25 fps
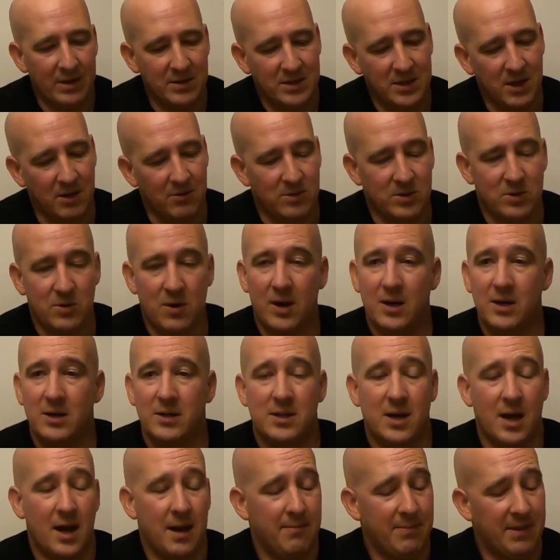See, I was trying
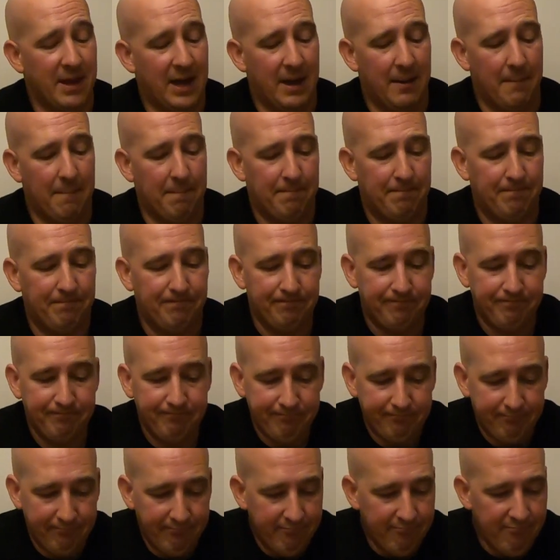to time that
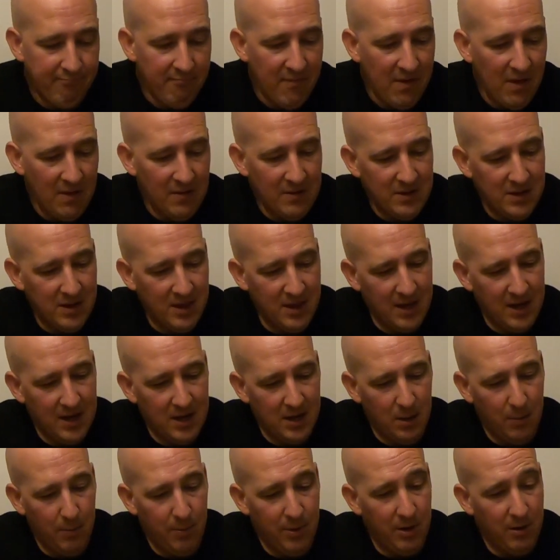to the
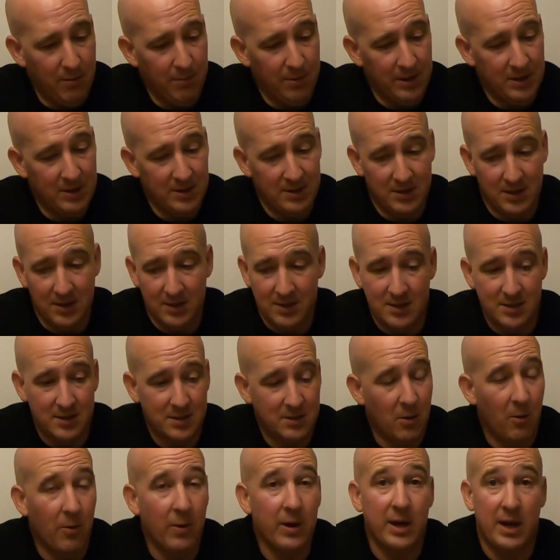end of the beer because this
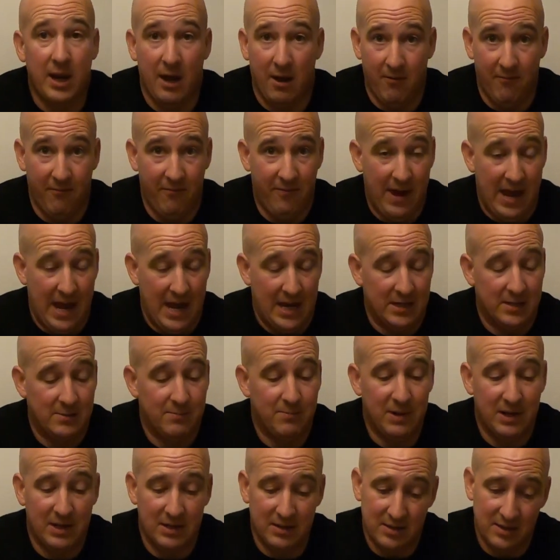is going down
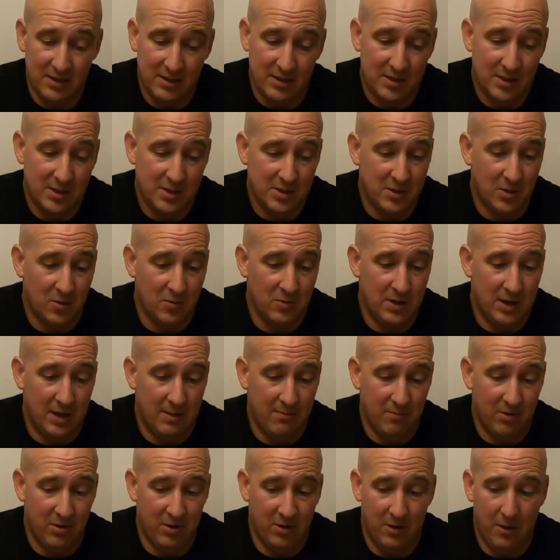fast because it's so
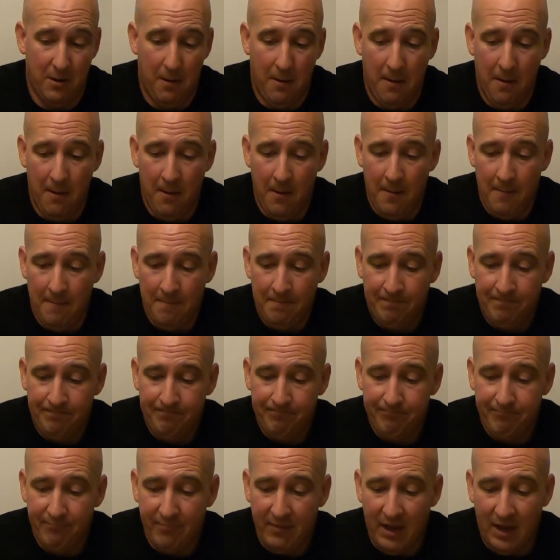damn good
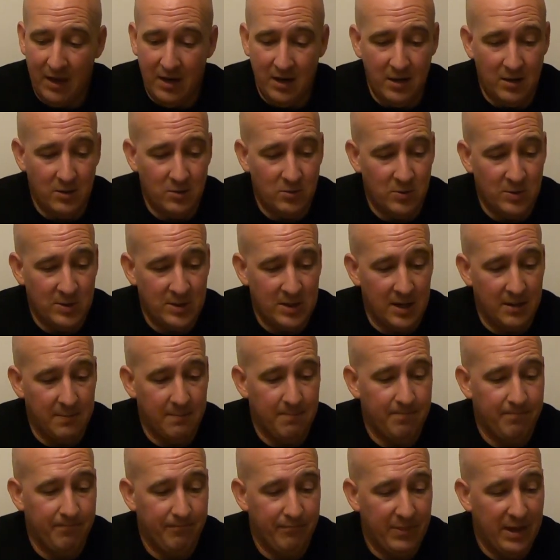and
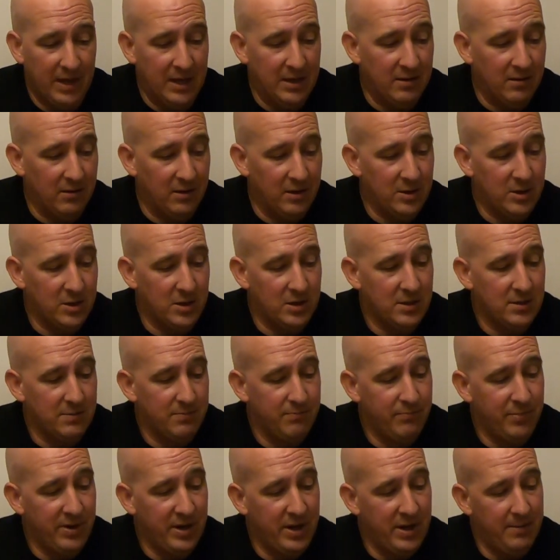interesting and delicious,
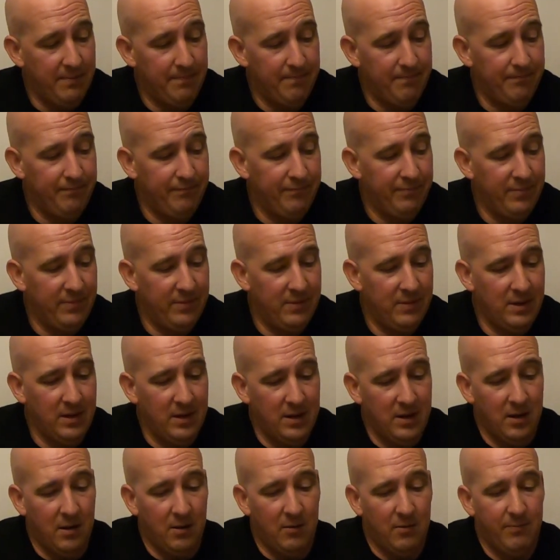but,
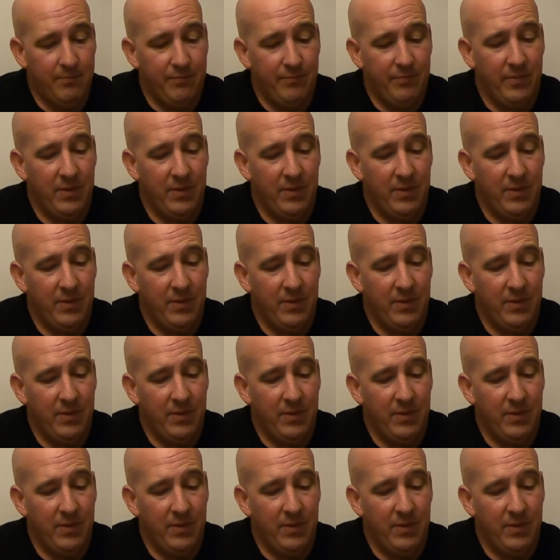you know,